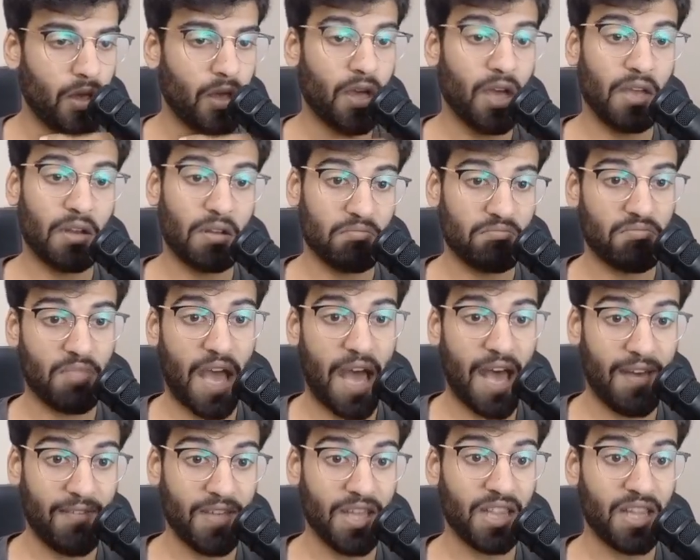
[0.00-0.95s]
and
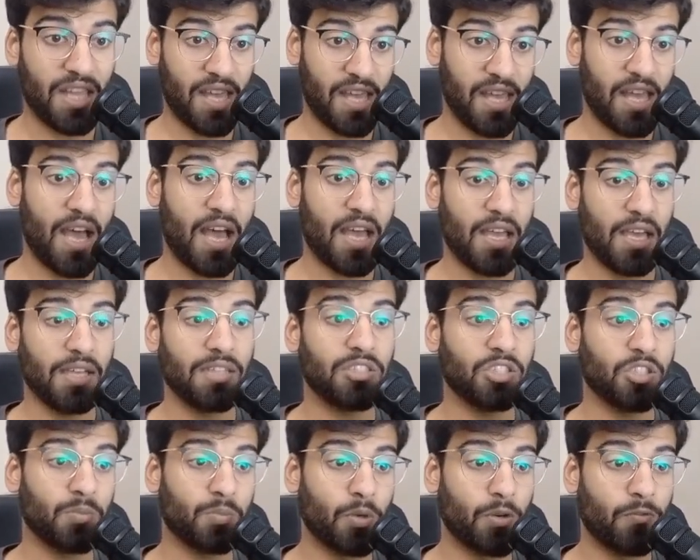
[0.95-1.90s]
having the AI
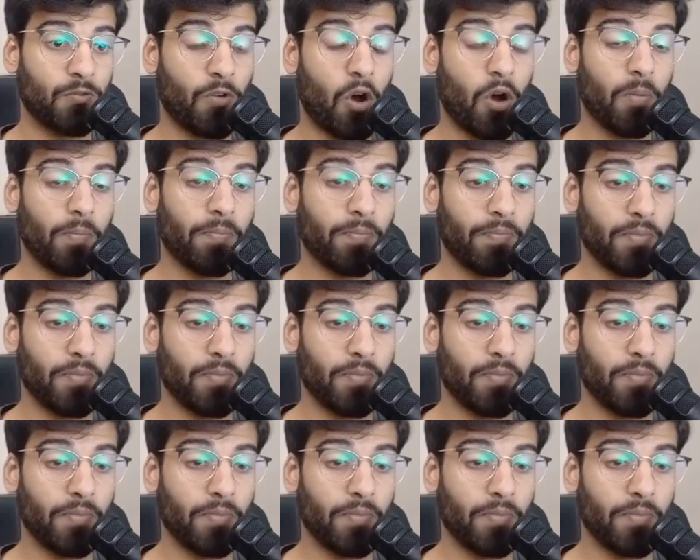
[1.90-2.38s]
agent perform